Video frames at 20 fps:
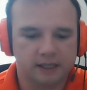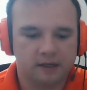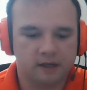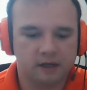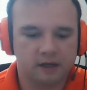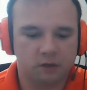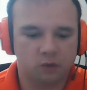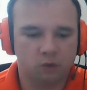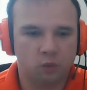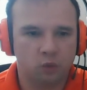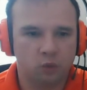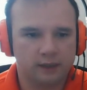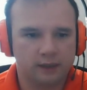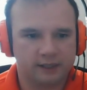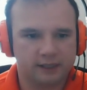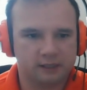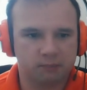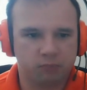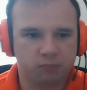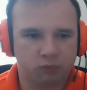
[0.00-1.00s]
What
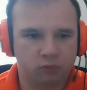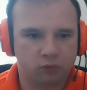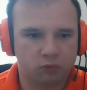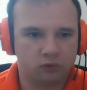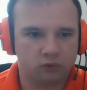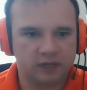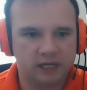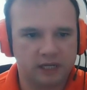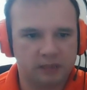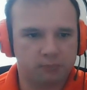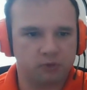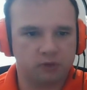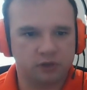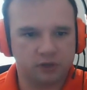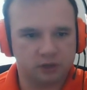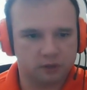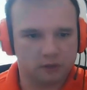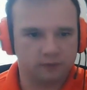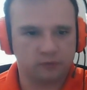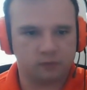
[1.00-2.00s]
does Portal Keeper
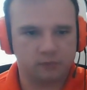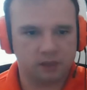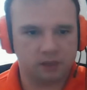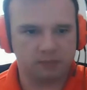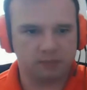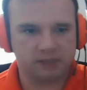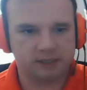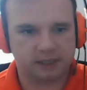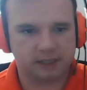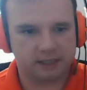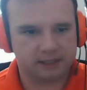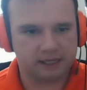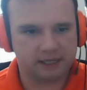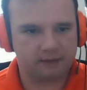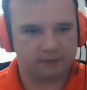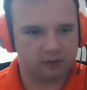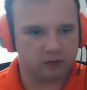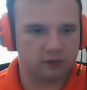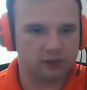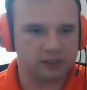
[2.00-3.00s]
do for me besides
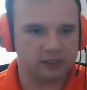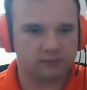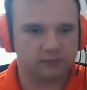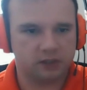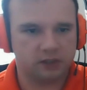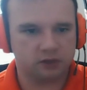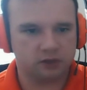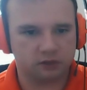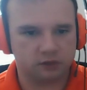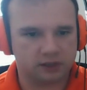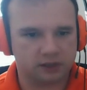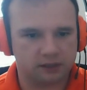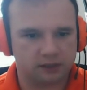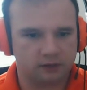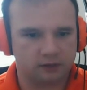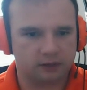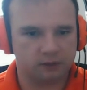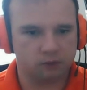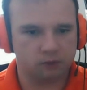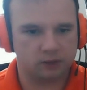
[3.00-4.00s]
having all these features? Like
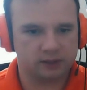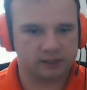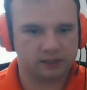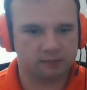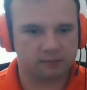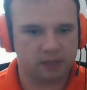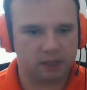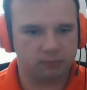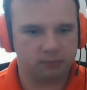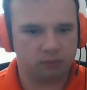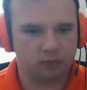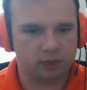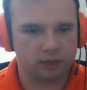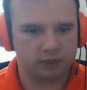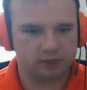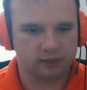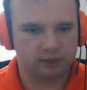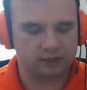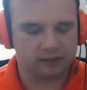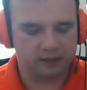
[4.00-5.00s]
what's the main point?
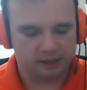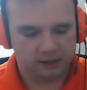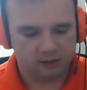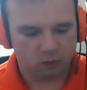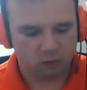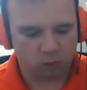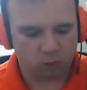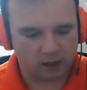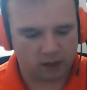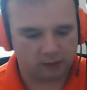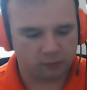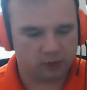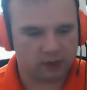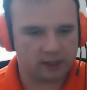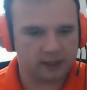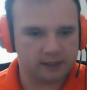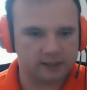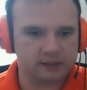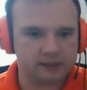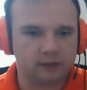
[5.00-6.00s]
Like, why would I
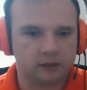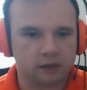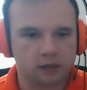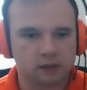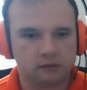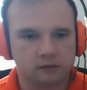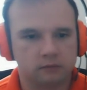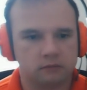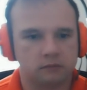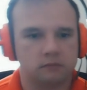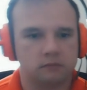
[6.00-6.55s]
install it?